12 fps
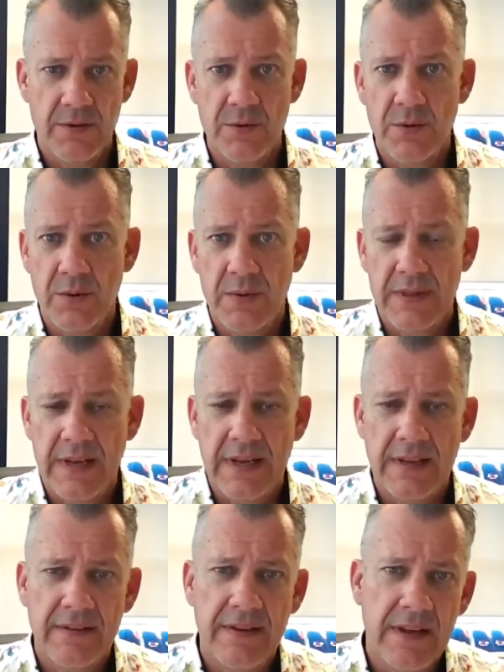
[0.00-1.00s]
doing what
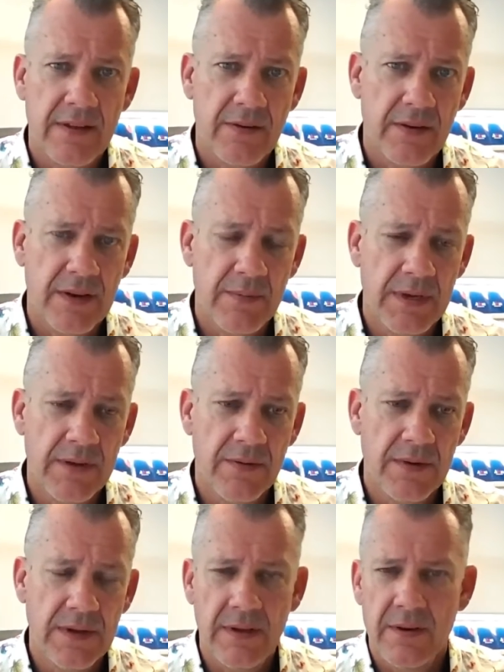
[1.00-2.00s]
they say they're going to be
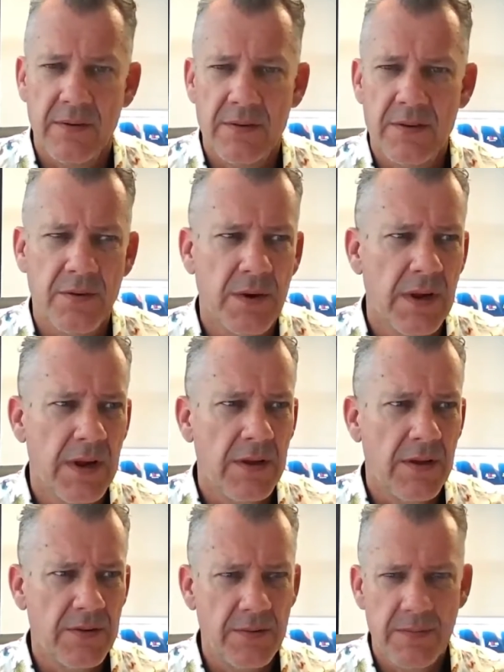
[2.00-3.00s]
doing.
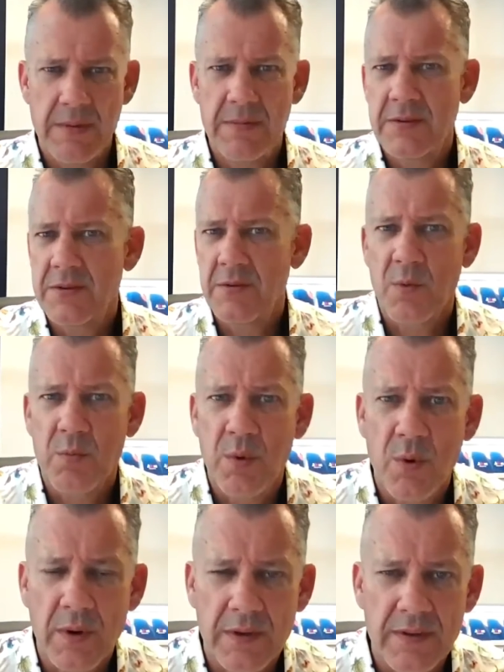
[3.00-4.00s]
There's some
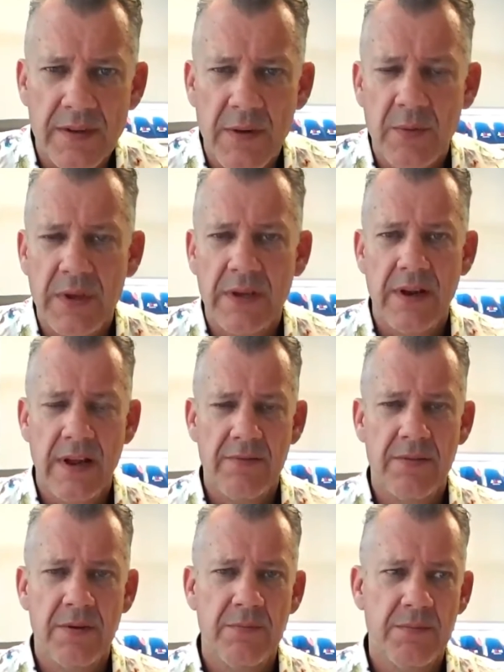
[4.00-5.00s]
reports that we can
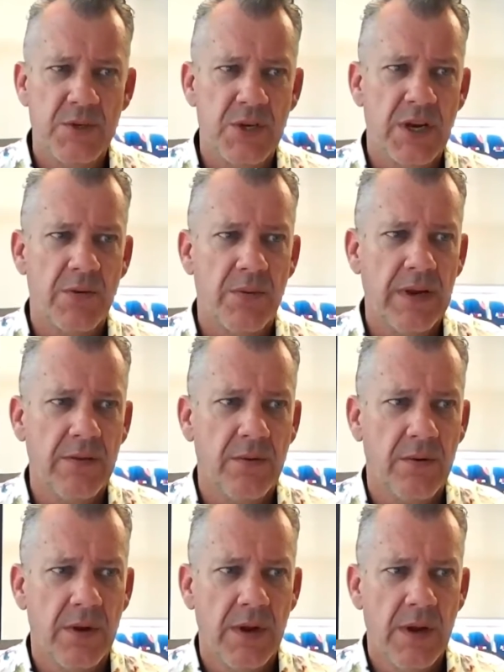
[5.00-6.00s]
have them generate,
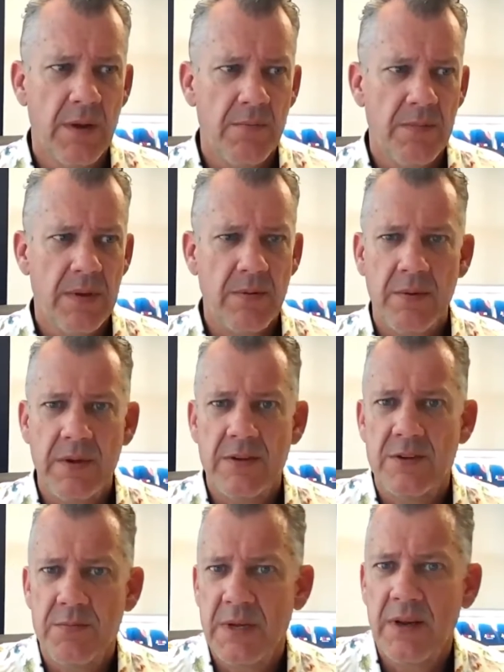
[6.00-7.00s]
or maybe we
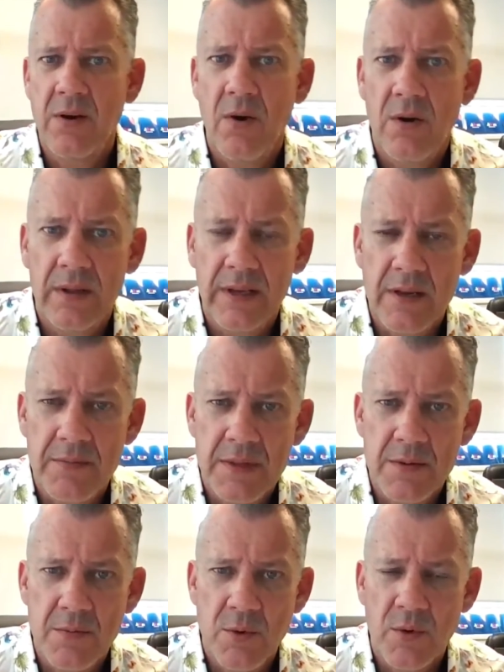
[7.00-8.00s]
should be calling them
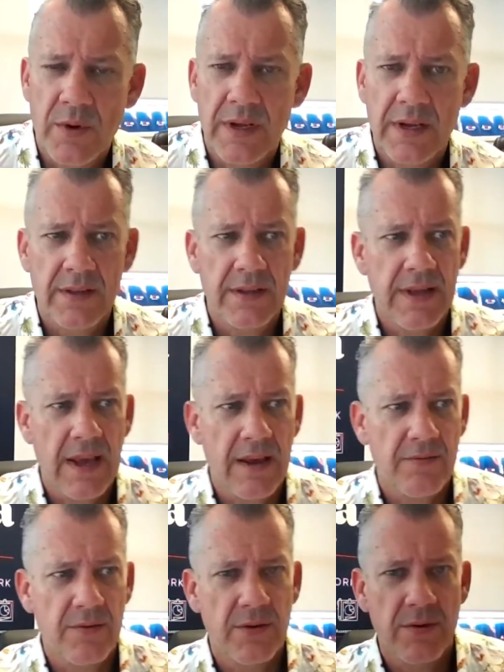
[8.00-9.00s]
in the morning and in the
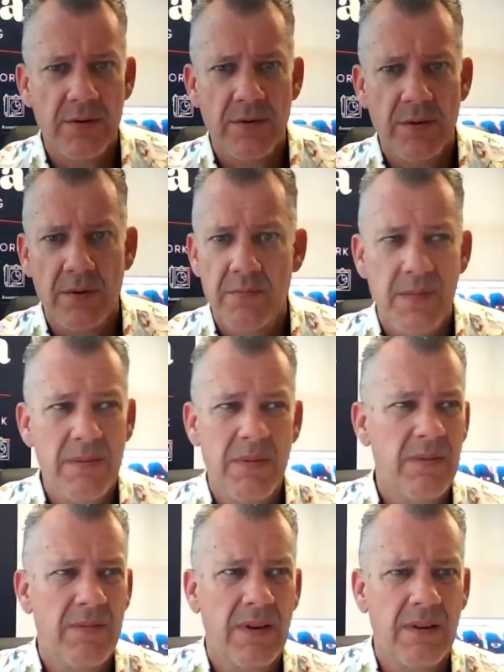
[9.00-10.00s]
afternoon, or
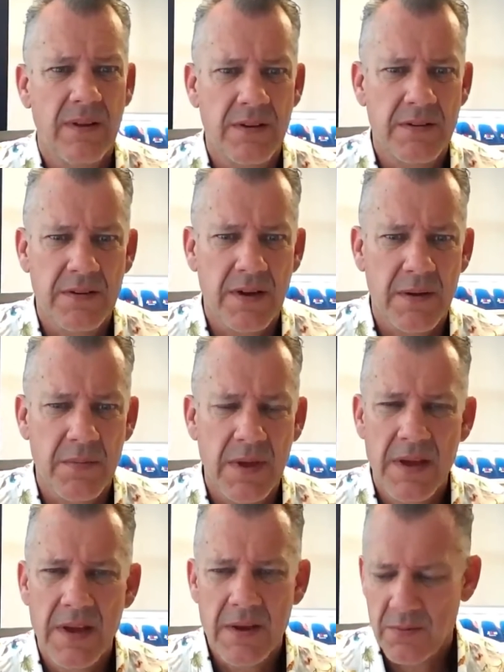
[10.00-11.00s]
maybe even at lunchtime.
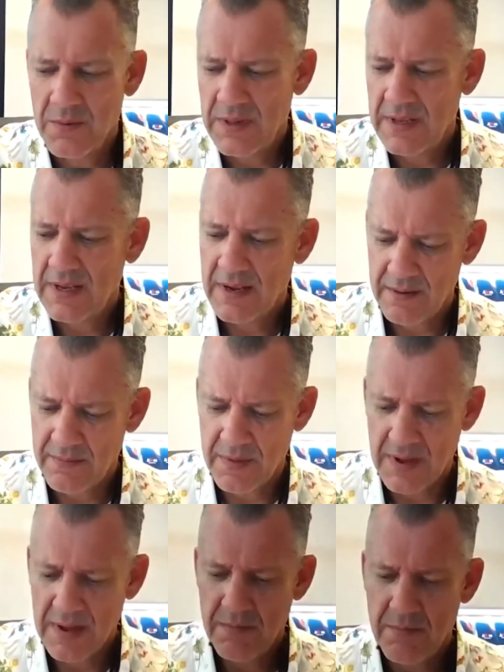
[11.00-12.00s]
Really kind of
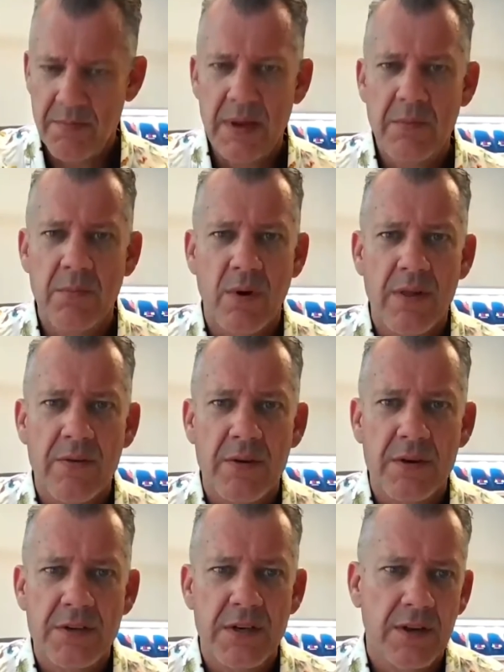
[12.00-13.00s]
big
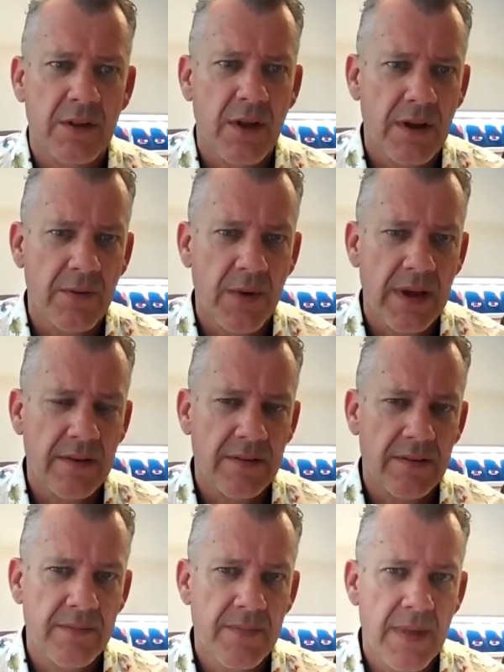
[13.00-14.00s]
brotherish in a lot of
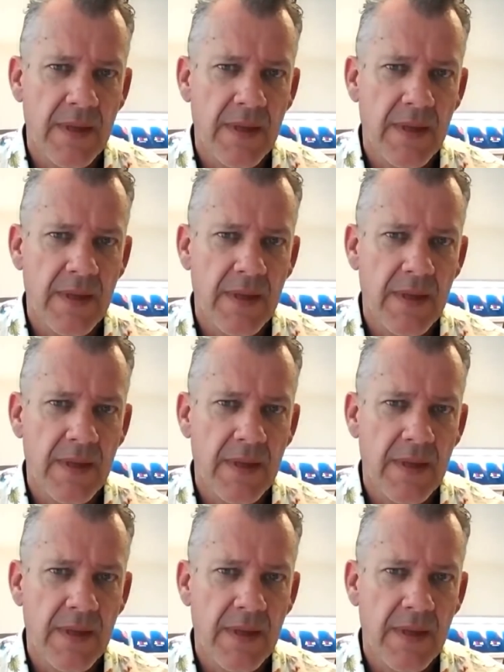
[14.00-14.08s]
ways.